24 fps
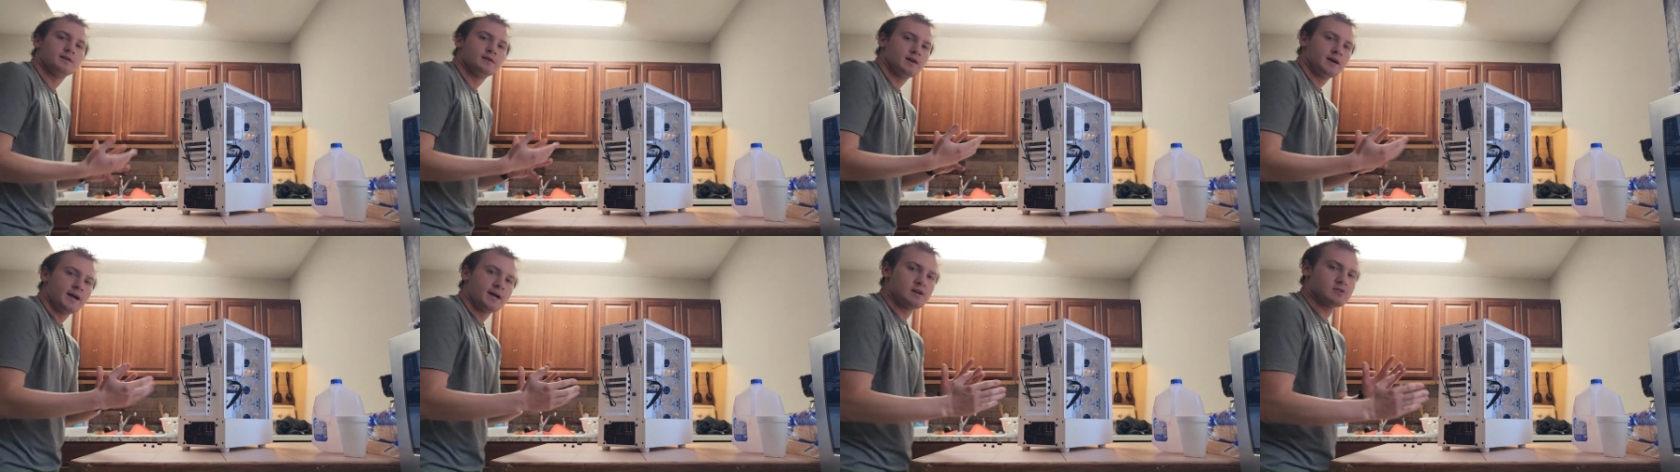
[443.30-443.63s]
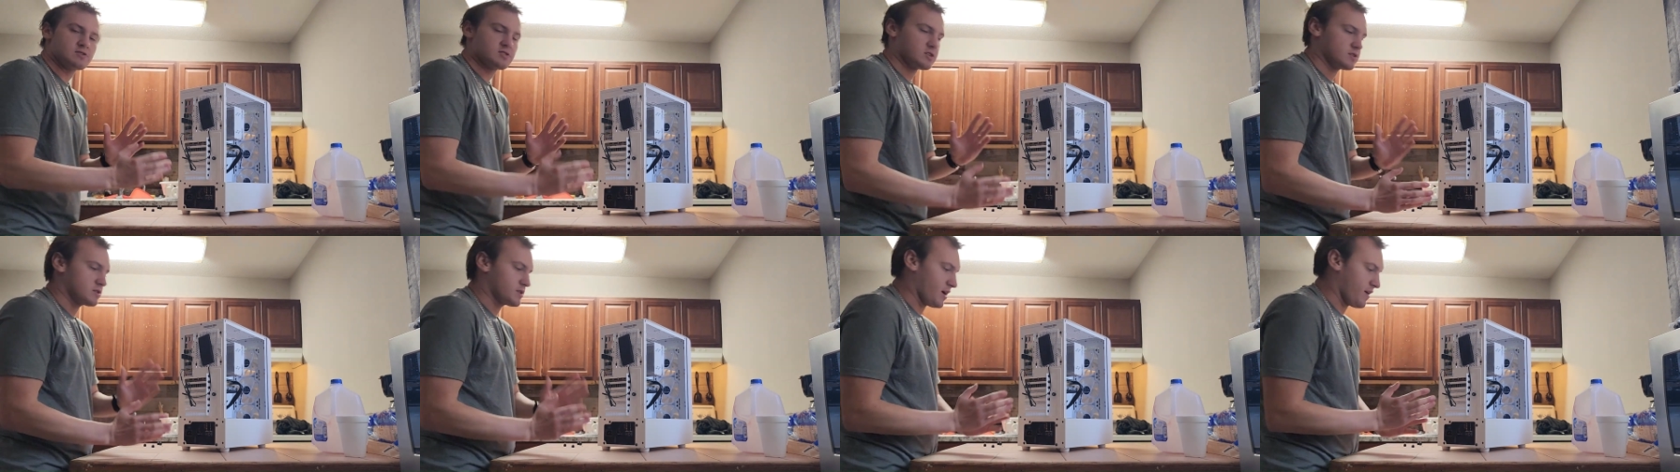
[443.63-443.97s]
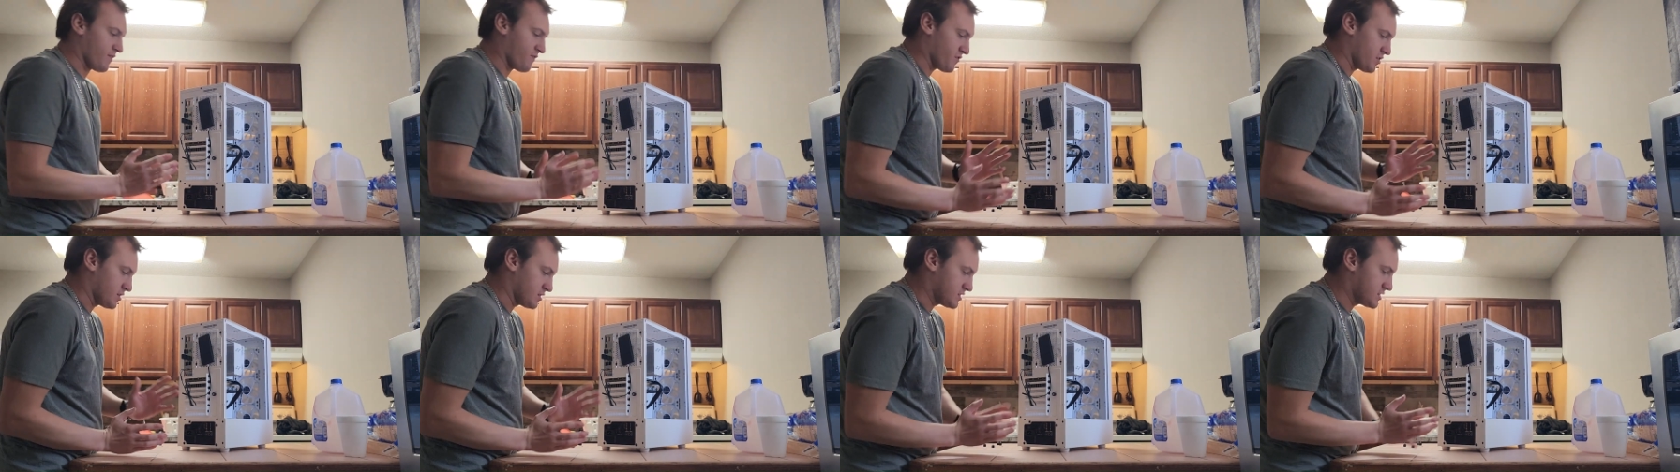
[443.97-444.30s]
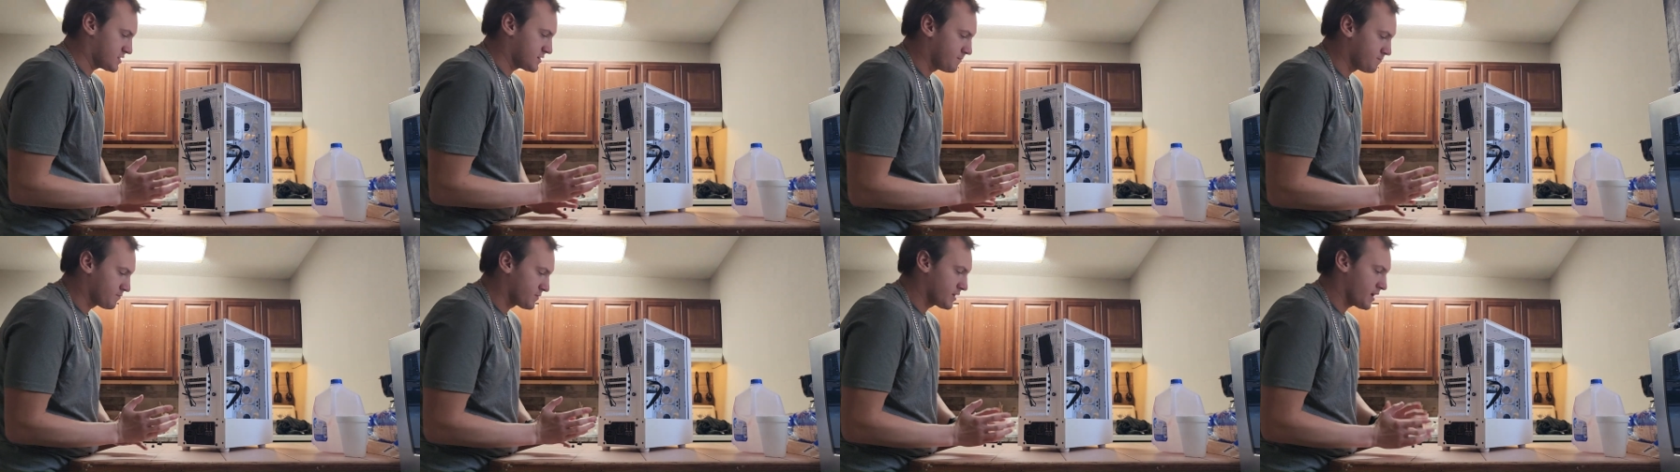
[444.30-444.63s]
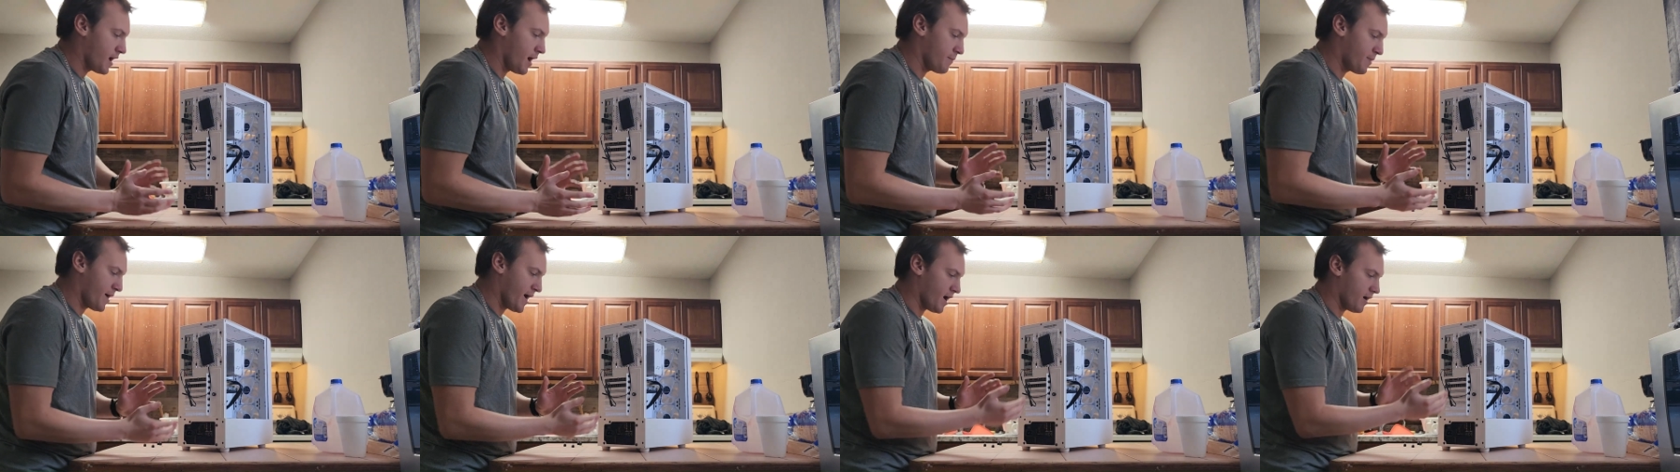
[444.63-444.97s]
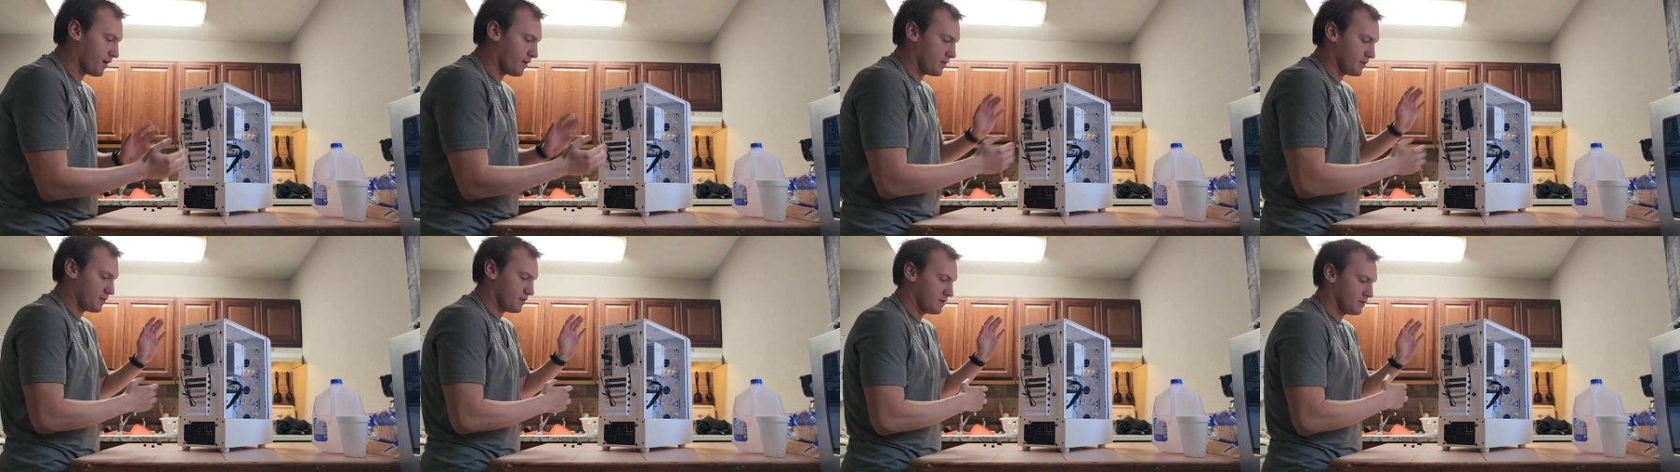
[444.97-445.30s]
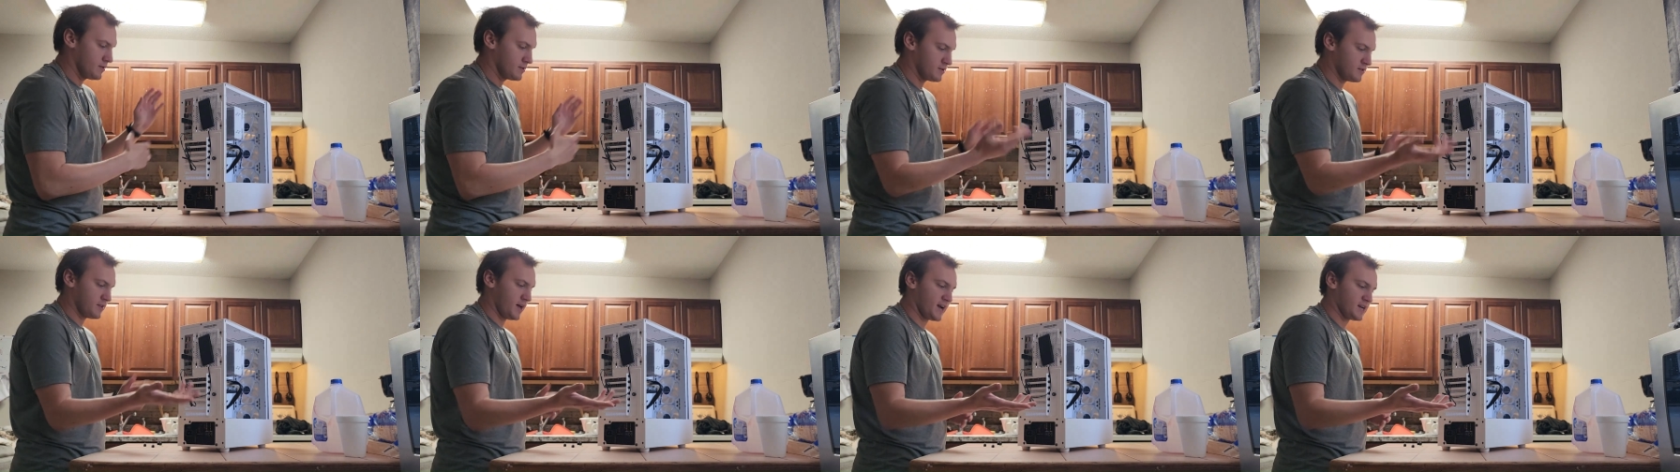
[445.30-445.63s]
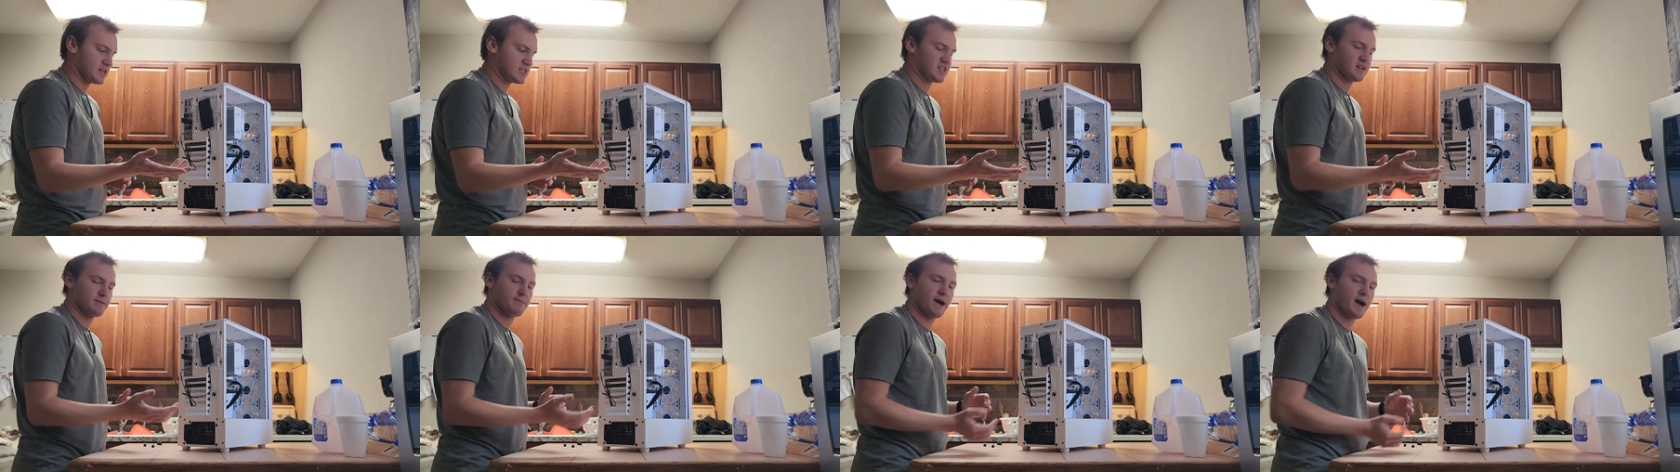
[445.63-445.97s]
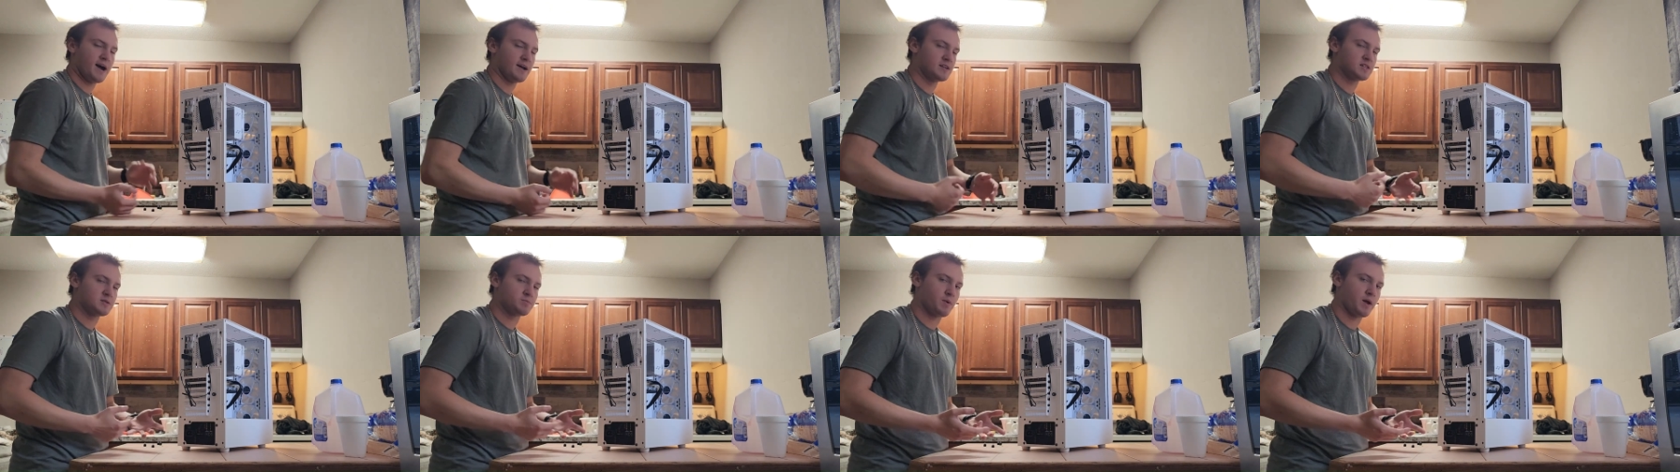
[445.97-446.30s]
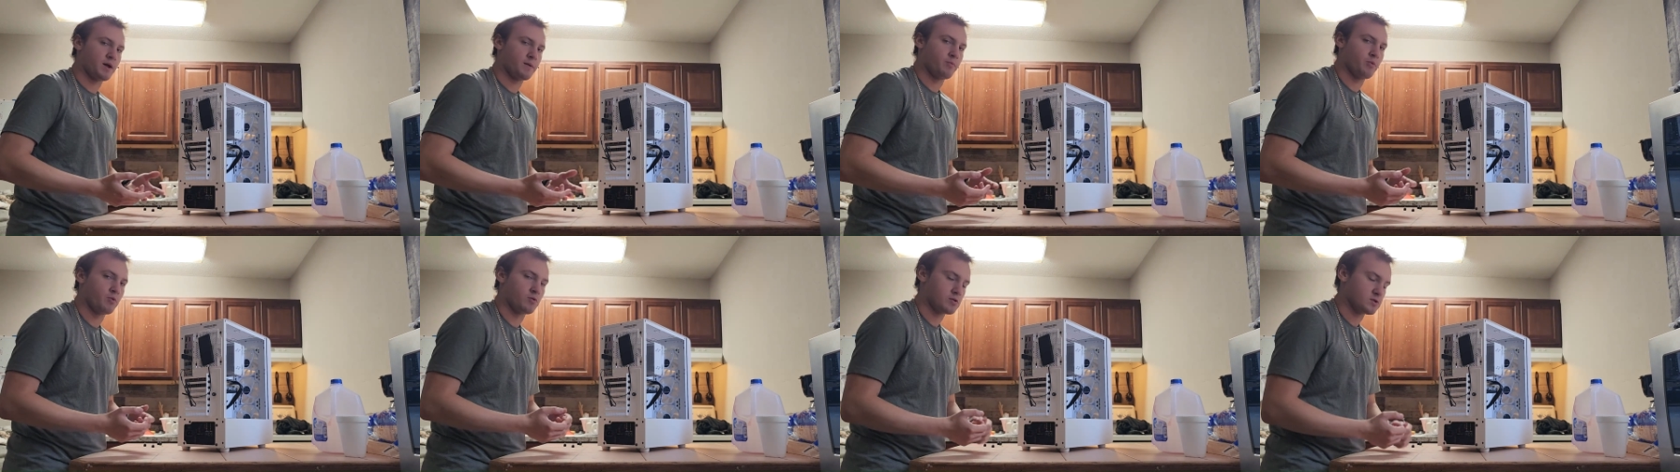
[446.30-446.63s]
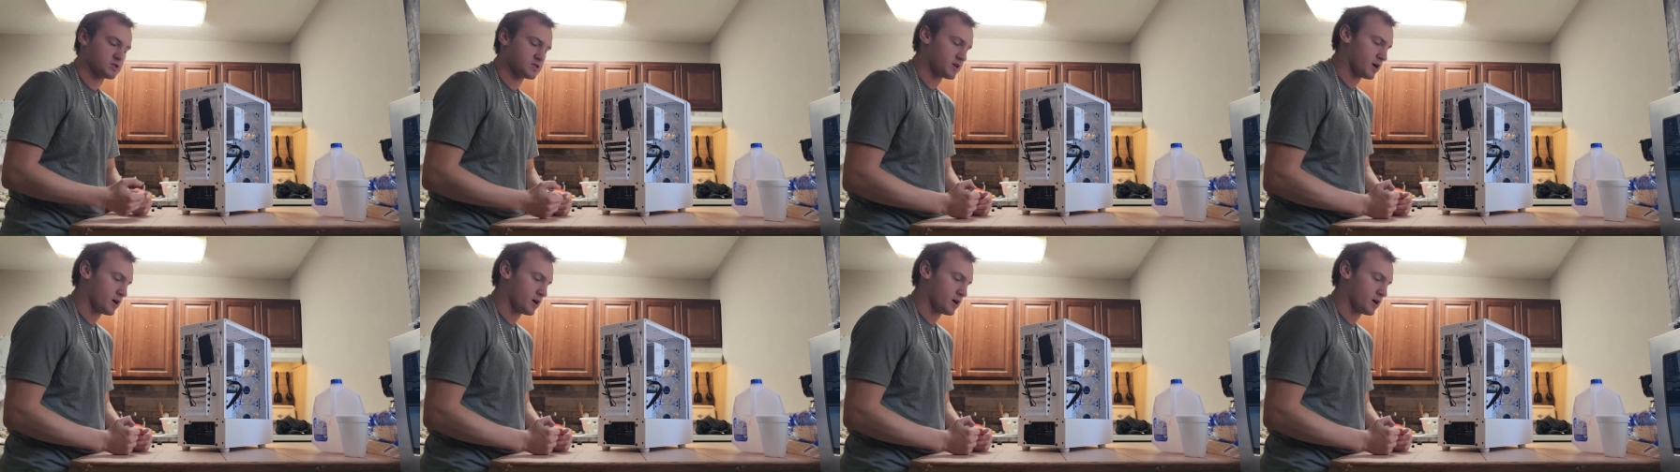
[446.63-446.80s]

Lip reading: here's the difference about the HDMI display ports.